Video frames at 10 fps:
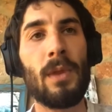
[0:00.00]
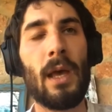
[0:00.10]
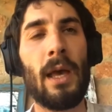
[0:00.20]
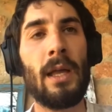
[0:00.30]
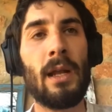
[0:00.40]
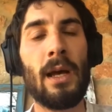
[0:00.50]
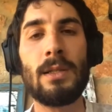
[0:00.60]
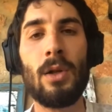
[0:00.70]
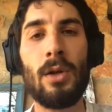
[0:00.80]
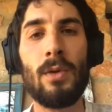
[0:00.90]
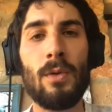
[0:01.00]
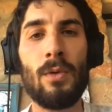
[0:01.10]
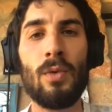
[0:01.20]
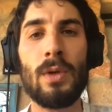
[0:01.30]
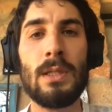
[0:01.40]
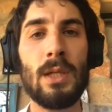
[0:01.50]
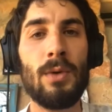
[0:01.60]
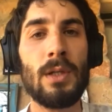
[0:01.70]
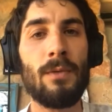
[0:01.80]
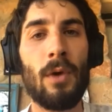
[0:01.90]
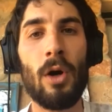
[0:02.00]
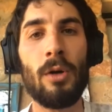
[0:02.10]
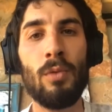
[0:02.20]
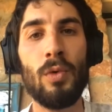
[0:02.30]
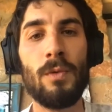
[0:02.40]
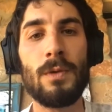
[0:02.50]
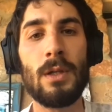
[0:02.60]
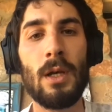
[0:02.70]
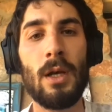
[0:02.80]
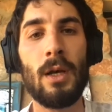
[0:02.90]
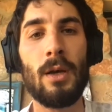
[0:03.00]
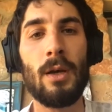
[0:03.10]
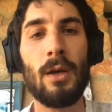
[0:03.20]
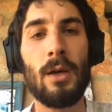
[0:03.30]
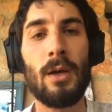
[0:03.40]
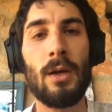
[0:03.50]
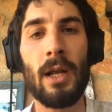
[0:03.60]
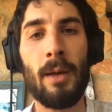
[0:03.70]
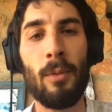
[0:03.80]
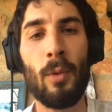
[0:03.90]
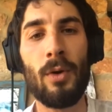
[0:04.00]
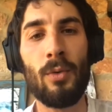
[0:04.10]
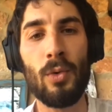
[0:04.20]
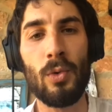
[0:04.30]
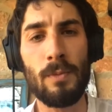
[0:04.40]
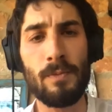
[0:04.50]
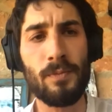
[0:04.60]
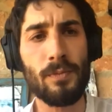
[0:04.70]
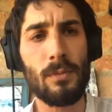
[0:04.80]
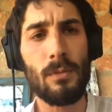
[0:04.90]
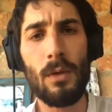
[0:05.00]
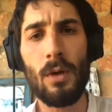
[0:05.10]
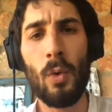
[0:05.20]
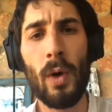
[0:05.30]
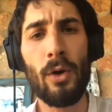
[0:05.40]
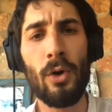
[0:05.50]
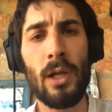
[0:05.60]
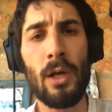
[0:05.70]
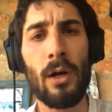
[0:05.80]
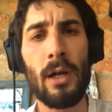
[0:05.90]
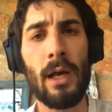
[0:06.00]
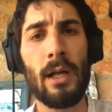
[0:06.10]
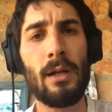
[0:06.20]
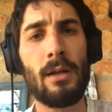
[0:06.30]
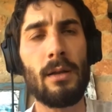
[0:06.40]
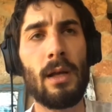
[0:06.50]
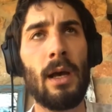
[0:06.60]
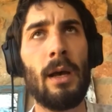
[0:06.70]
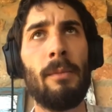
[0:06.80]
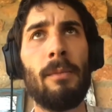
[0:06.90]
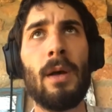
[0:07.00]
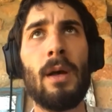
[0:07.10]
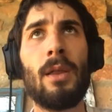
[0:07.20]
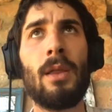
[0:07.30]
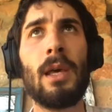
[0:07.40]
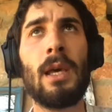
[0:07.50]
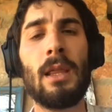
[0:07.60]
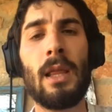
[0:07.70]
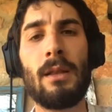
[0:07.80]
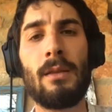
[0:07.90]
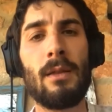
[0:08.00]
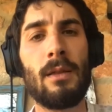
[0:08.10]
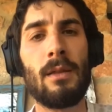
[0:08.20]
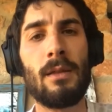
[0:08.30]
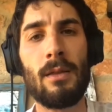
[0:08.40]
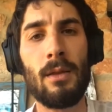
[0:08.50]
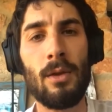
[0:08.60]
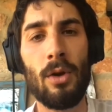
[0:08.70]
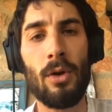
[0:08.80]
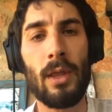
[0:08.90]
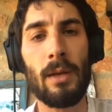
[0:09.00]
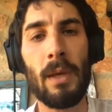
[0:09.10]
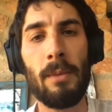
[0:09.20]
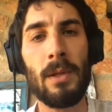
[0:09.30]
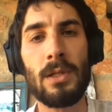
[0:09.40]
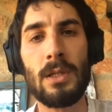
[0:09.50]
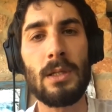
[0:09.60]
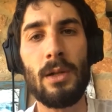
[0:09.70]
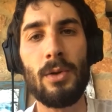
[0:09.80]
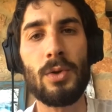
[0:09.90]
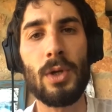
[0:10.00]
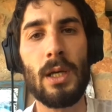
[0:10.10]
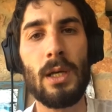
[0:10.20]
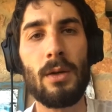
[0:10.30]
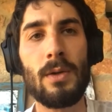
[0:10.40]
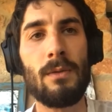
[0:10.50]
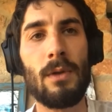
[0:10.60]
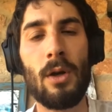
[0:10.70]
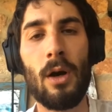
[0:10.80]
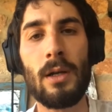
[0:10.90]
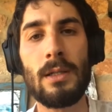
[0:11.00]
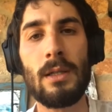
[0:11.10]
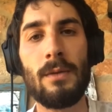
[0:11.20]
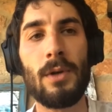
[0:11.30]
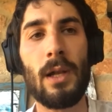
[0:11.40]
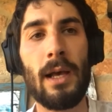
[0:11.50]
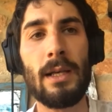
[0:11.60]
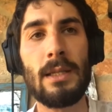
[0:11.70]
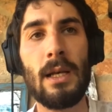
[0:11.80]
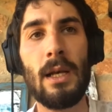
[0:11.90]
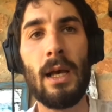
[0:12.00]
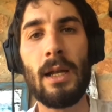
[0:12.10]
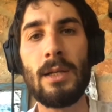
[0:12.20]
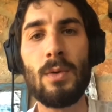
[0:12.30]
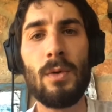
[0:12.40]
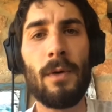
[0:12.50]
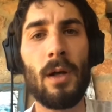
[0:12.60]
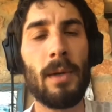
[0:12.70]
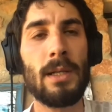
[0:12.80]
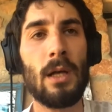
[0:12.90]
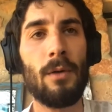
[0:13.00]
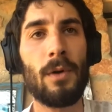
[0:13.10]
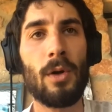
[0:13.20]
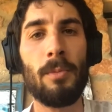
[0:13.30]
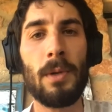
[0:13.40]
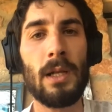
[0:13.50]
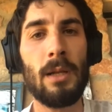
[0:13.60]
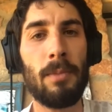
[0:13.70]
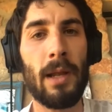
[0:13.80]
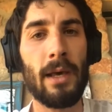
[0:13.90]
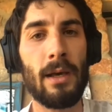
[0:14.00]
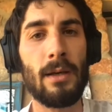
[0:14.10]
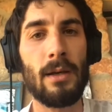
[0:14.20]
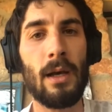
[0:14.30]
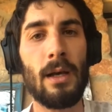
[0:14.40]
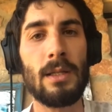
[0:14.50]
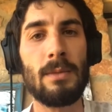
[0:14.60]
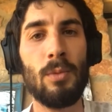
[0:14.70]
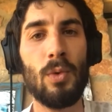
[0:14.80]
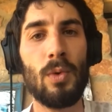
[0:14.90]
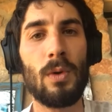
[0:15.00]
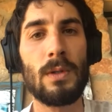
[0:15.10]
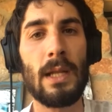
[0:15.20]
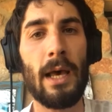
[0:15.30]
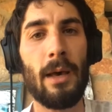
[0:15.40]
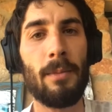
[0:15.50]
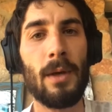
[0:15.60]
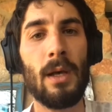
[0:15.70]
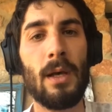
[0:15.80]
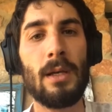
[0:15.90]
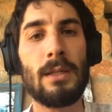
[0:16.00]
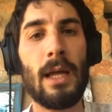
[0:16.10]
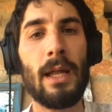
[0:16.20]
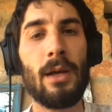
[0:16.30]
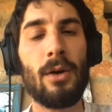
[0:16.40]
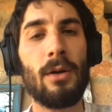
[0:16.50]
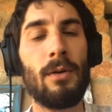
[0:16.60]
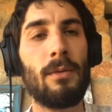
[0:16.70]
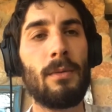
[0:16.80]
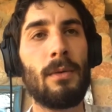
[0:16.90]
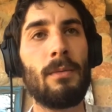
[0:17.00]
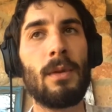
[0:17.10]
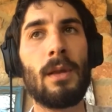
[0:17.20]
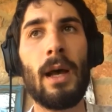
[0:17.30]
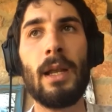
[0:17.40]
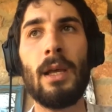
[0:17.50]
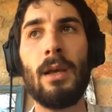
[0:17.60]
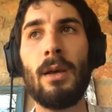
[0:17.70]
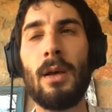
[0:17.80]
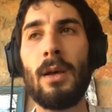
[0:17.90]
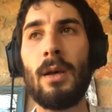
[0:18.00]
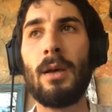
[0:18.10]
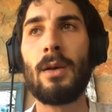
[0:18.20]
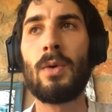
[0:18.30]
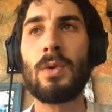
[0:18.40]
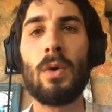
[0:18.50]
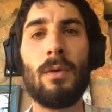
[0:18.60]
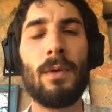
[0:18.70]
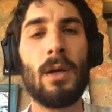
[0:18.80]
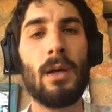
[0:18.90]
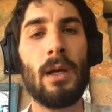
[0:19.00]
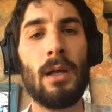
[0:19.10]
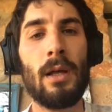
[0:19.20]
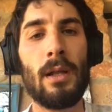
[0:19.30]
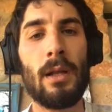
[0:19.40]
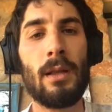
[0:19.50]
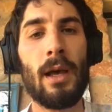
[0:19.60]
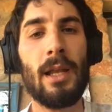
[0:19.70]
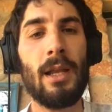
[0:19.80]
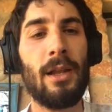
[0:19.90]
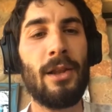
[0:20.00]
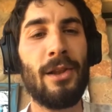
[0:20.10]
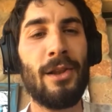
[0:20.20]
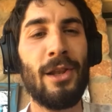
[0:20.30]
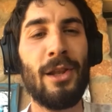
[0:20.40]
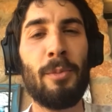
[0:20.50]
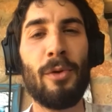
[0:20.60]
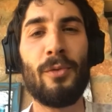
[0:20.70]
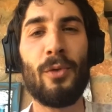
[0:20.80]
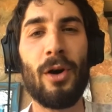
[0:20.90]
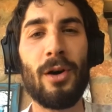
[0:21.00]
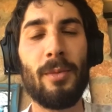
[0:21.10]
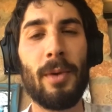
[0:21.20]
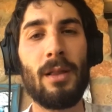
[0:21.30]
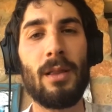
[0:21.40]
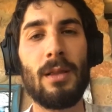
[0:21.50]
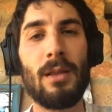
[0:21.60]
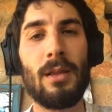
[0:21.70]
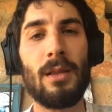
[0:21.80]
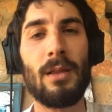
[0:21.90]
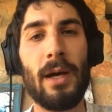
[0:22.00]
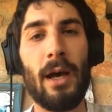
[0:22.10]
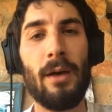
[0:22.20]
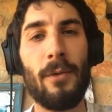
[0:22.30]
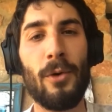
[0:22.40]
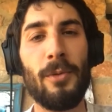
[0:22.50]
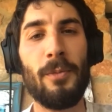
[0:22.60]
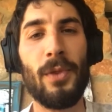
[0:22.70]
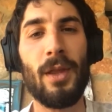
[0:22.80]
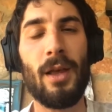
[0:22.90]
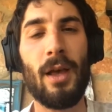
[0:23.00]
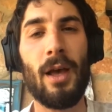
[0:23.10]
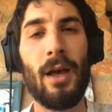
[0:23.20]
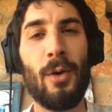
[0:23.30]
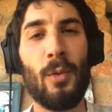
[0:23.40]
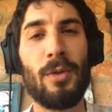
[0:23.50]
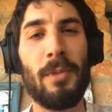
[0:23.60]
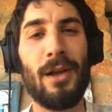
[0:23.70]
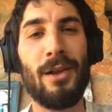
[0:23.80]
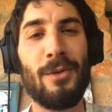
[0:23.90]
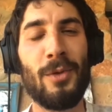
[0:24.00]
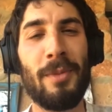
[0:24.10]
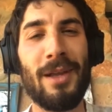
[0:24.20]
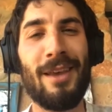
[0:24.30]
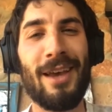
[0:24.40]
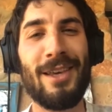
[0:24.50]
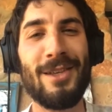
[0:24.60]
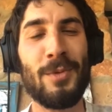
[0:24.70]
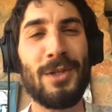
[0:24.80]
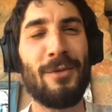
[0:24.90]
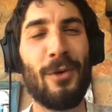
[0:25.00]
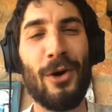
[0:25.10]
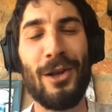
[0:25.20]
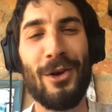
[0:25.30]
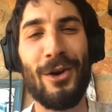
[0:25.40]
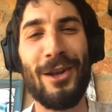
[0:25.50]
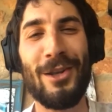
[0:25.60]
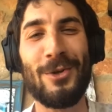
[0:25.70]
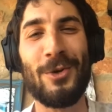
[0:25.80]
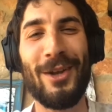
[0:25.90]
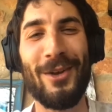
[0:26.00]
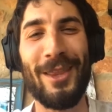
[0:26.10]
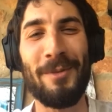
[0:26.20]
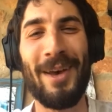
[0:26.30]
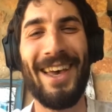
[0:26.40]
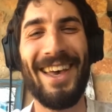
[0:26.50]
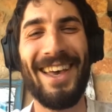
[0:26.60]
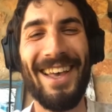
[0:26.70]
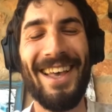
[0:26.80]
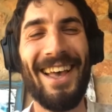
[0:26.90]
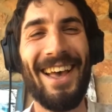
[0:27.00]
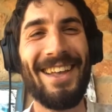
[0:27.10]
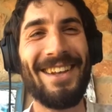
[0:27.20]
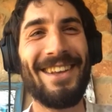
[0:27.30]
And I started to do a series of hard moves, breaking my number one rule quite early on, and thinking that, that maybe it's just a little tricky because of the darkness in the glass. And I soon found myself on a completely blank, smooth slab, standing on a tiny, sort of a tiny lip of rock about the size of my iPhone, with my tackies, which have hardly got any tread on them. And